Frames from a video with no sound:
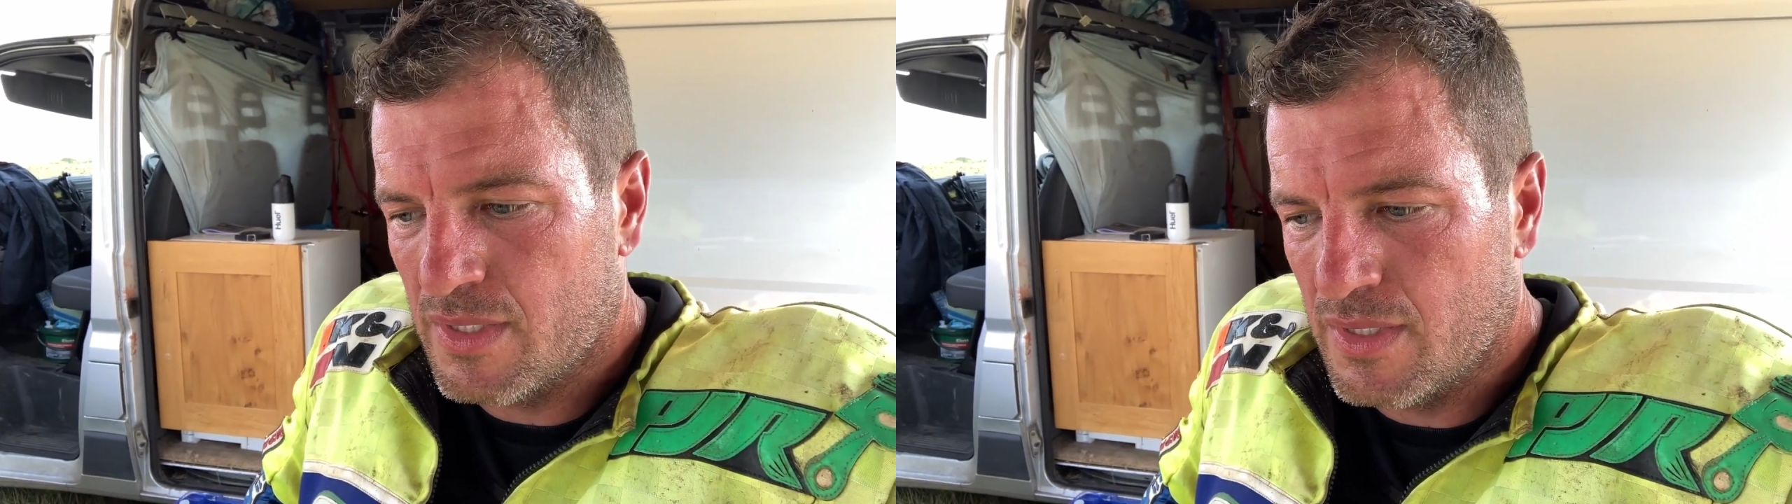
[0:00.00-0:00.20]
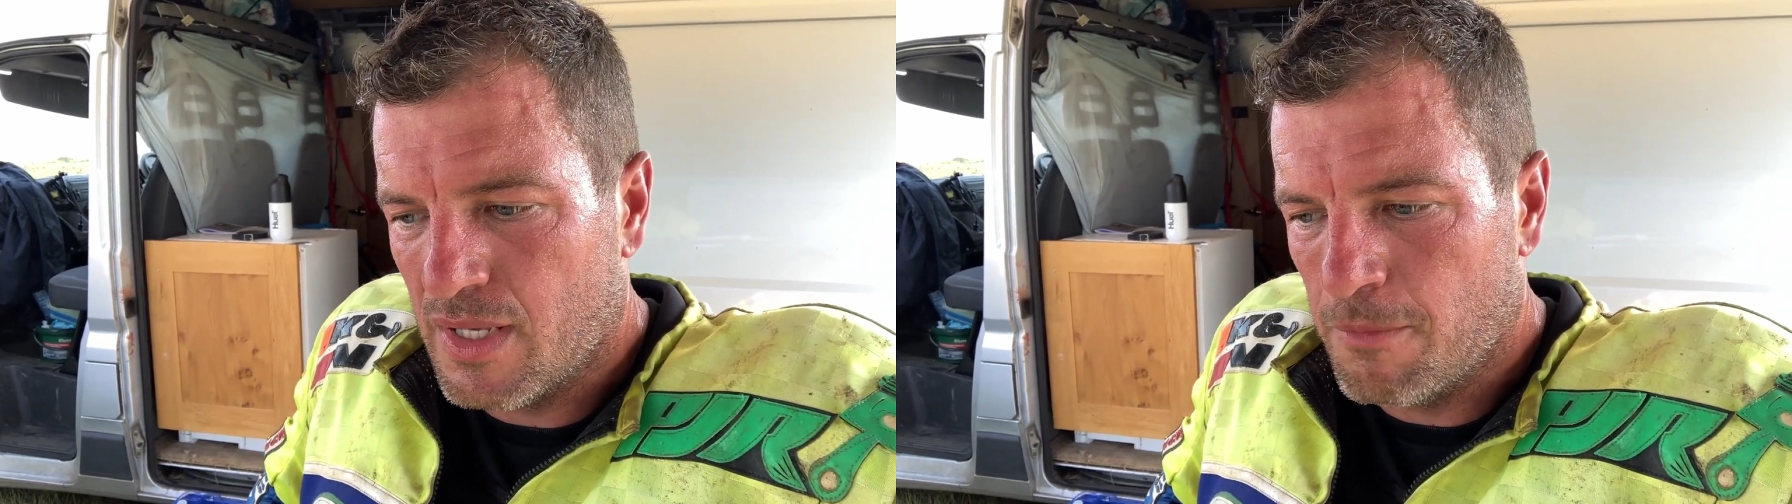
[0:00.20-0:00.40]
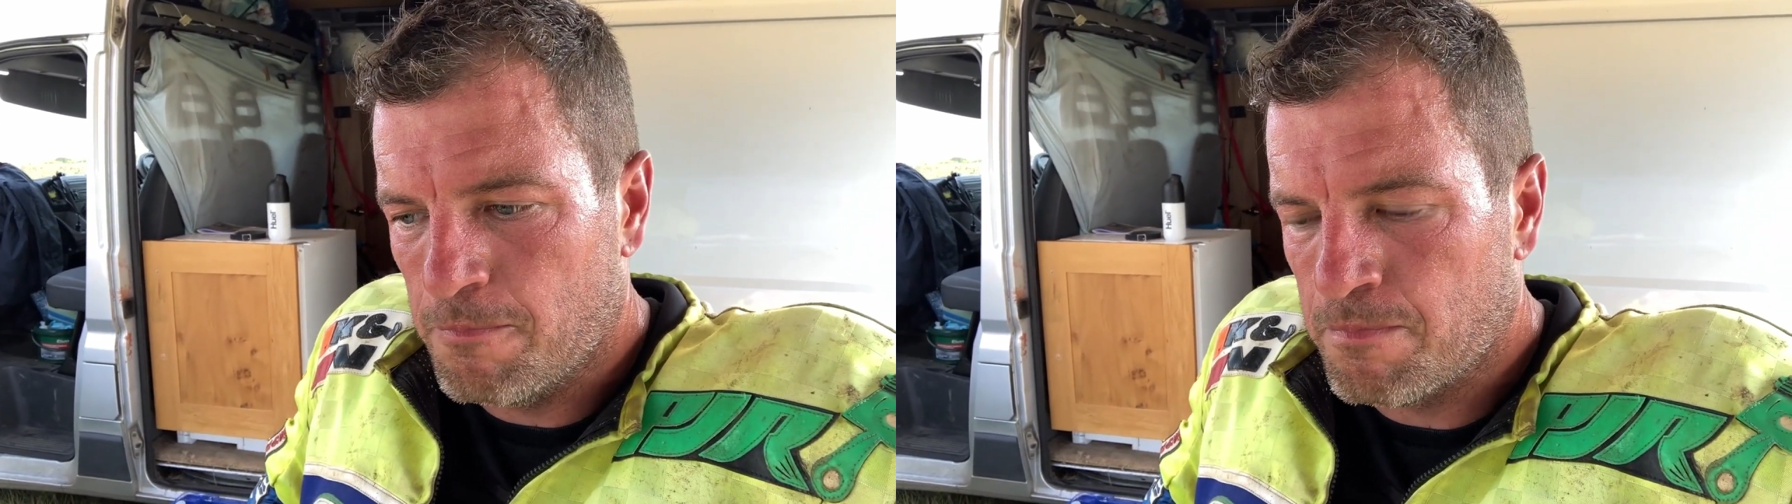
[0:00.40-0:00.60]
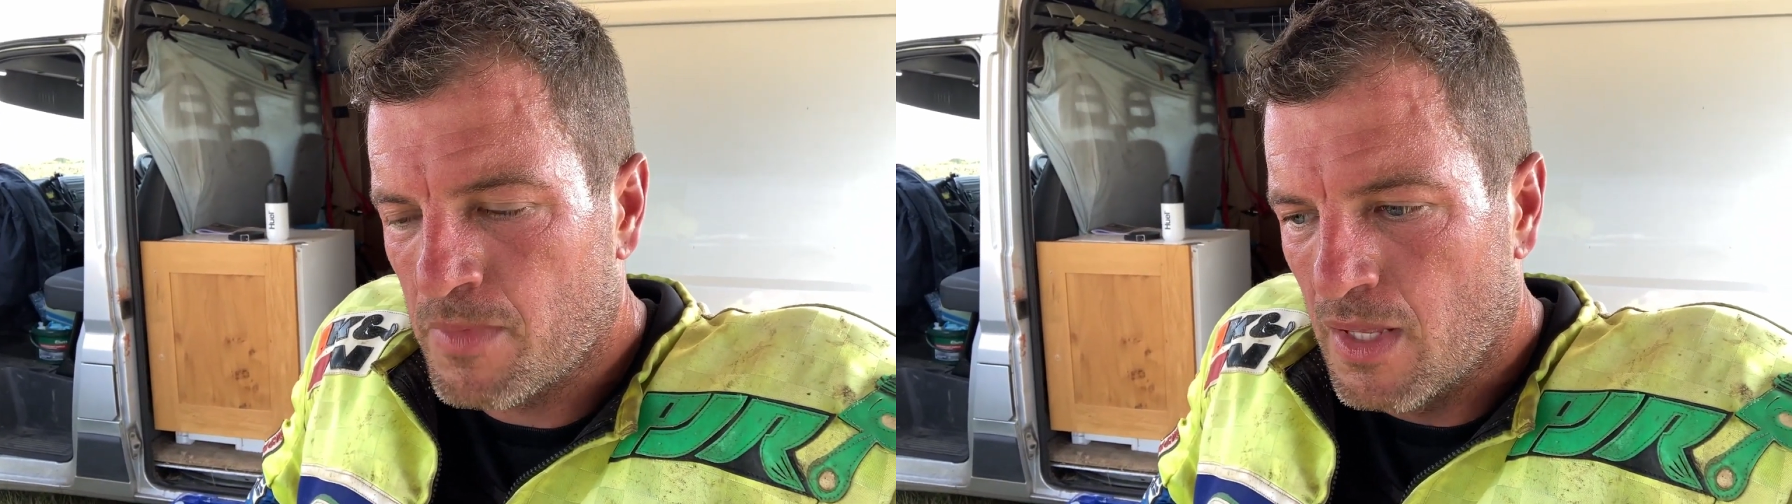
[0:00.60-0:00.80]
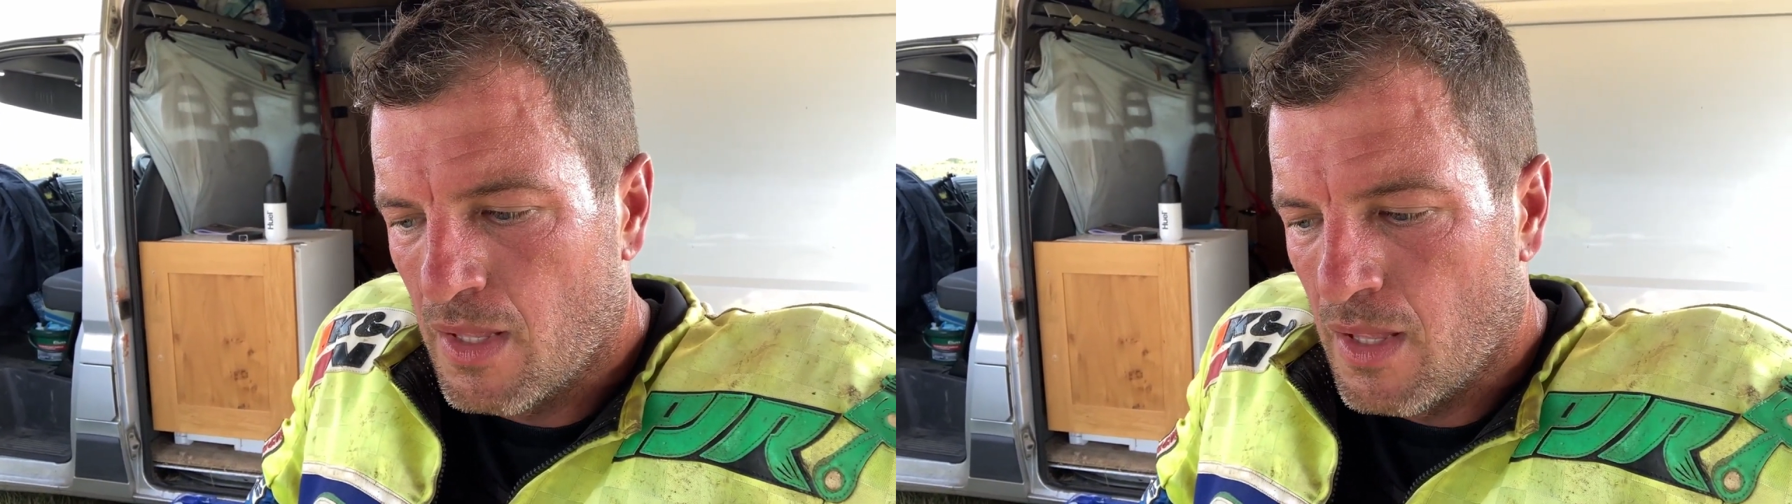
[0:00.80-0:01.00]
and
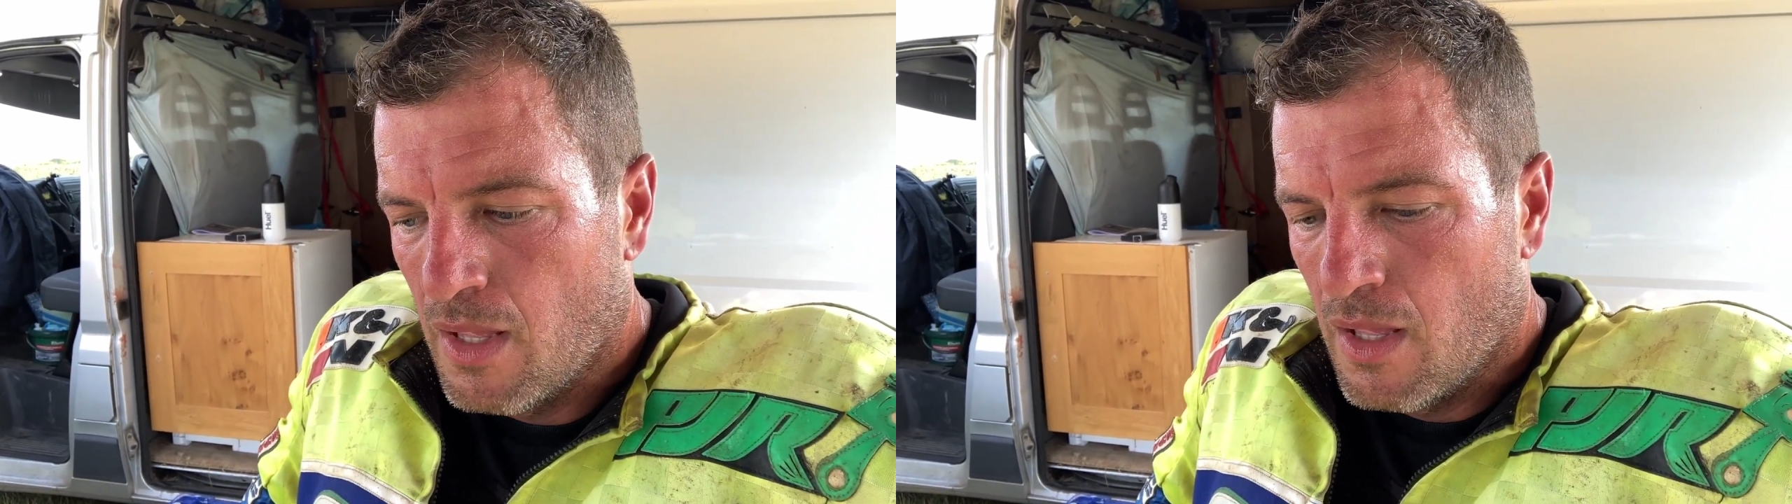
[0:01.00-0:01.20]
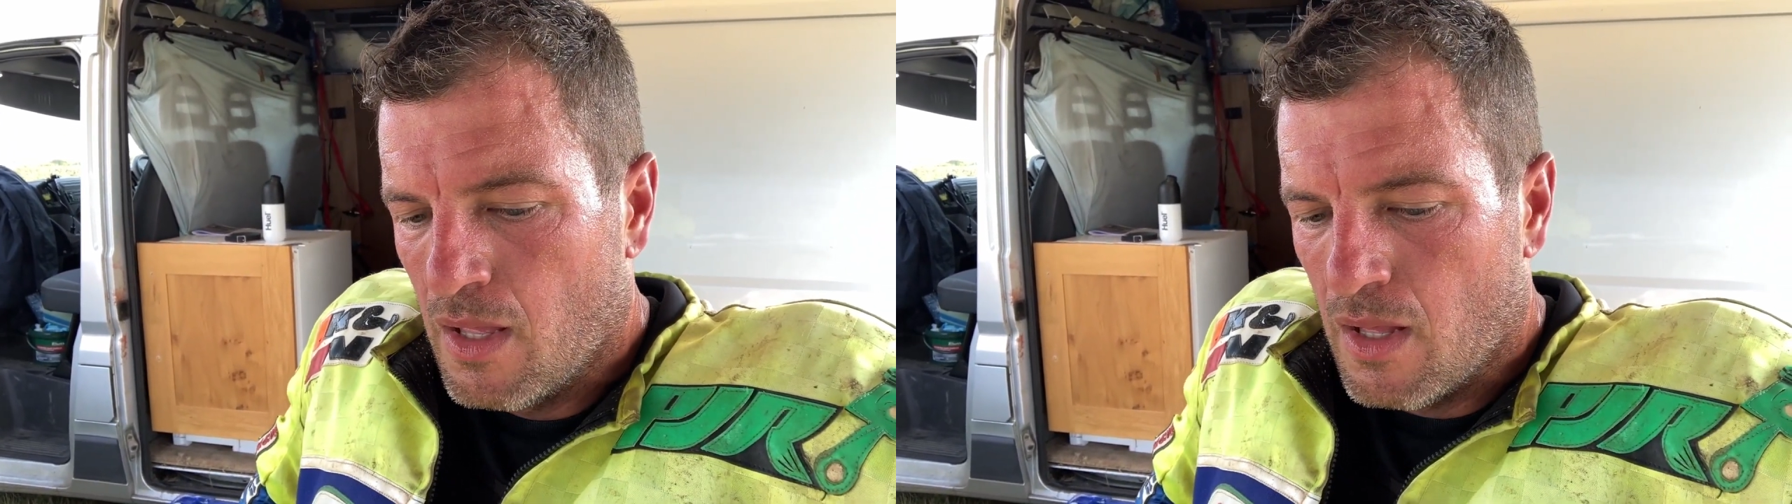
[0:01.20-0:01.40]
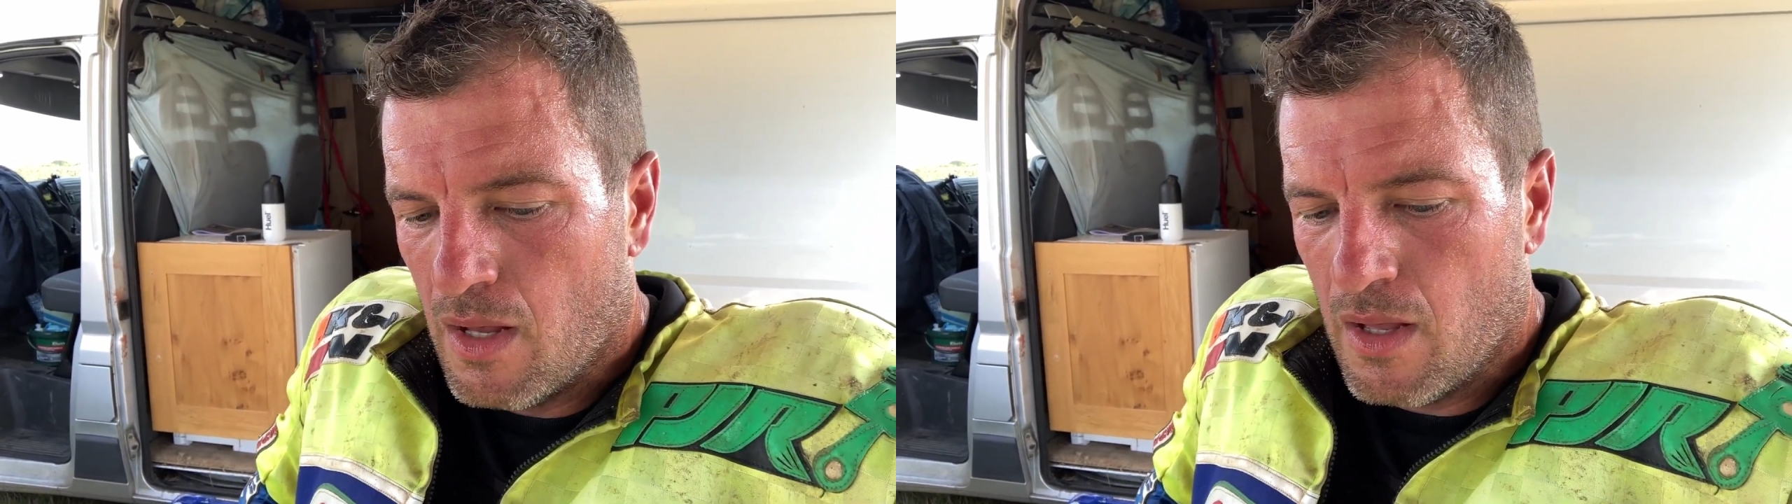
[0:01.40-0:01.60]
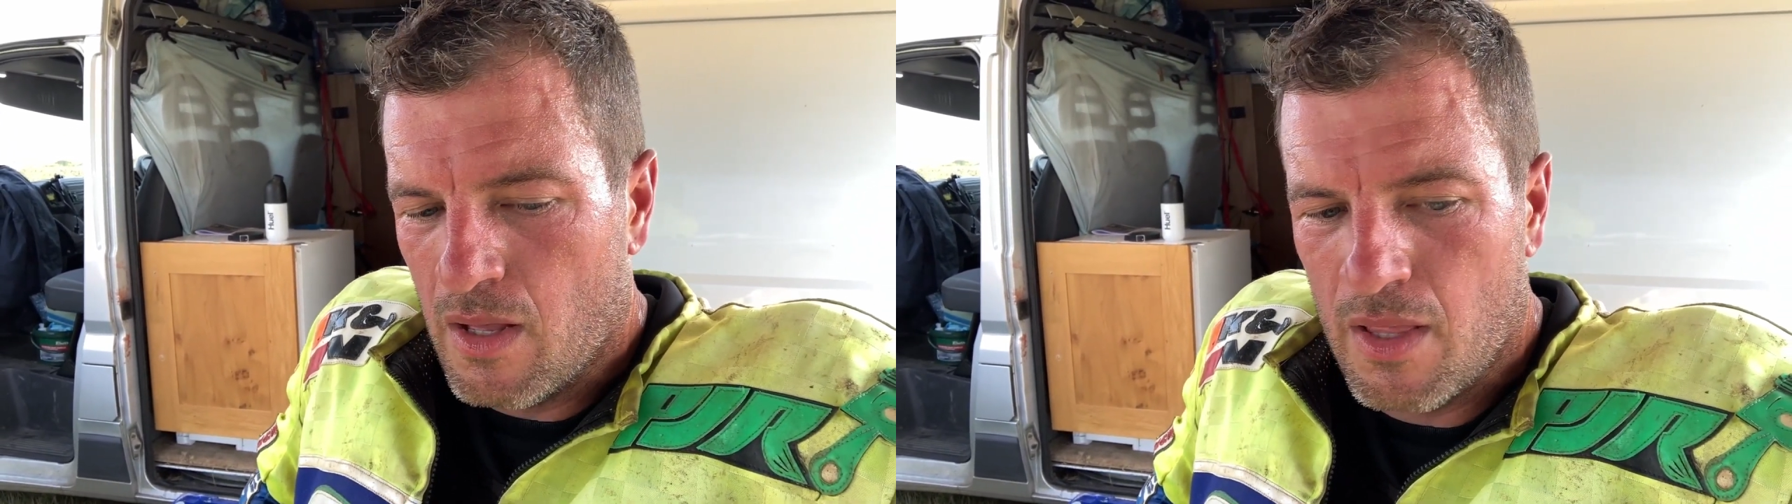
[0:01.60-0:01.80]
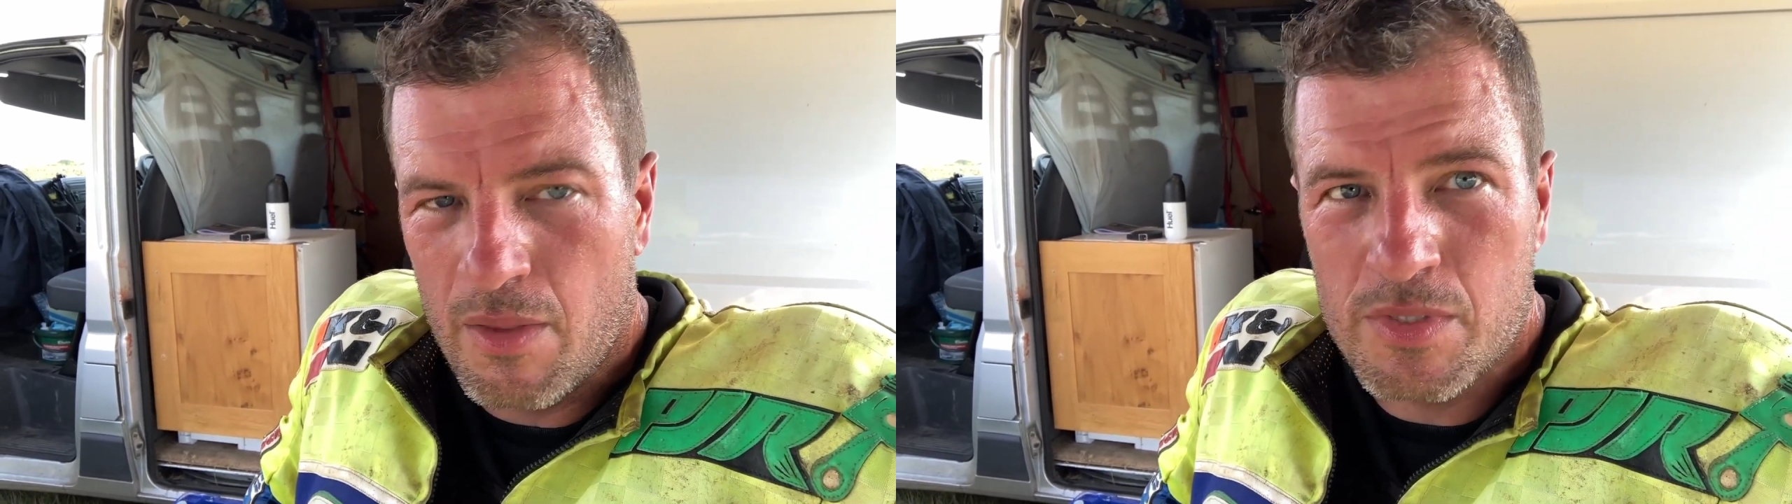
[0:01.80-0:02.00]

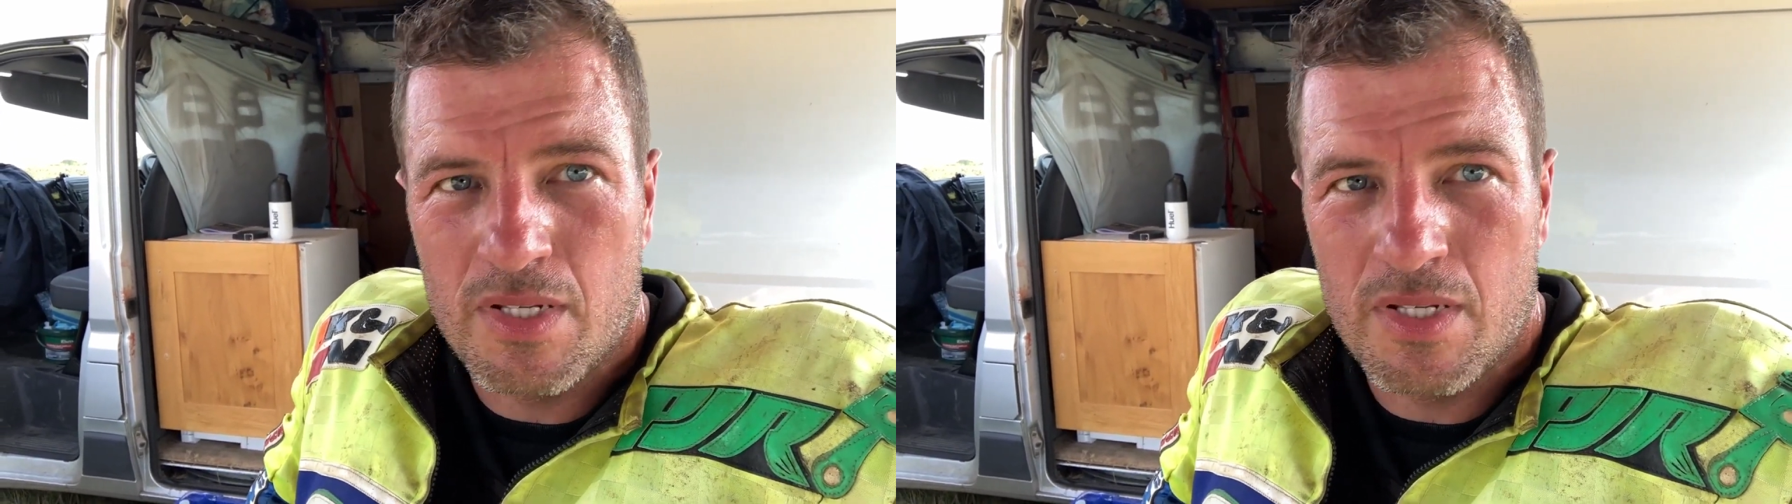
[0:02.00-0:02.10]
there